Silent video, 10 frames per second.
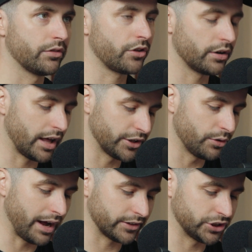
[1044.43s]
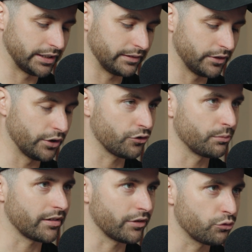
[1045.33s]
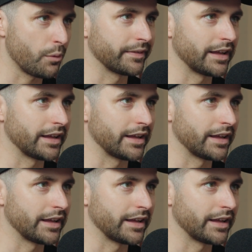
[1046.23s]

So like it's almost like swapping